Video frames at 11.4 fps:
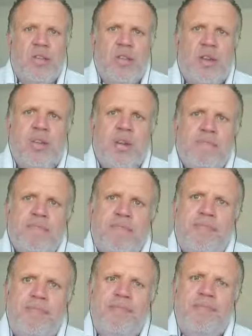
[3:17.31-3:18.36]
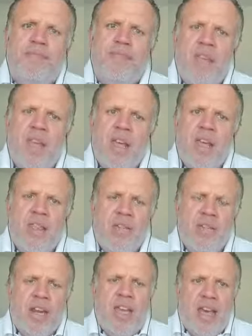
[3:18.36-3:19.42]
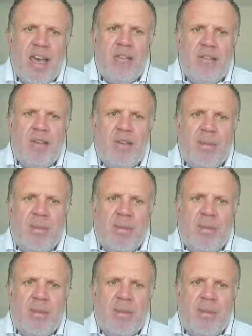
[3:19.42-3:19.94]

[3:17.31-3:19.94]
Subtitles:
So think very carefully